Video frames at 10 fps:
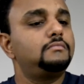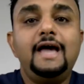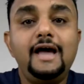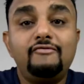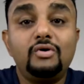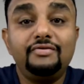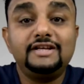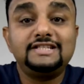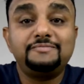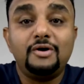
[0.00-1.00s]
Hey everyone,
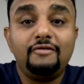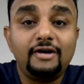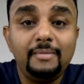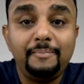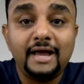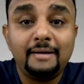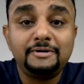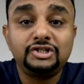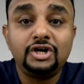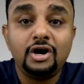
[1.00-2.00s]
this is Bob from
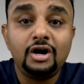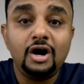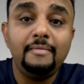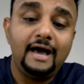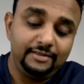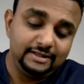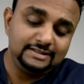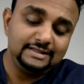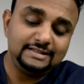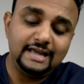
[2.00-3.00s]
EpicAperture.com and
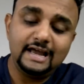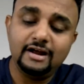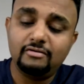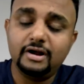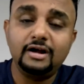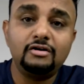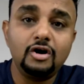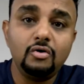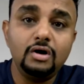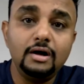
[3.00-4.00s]
this is the IREGRO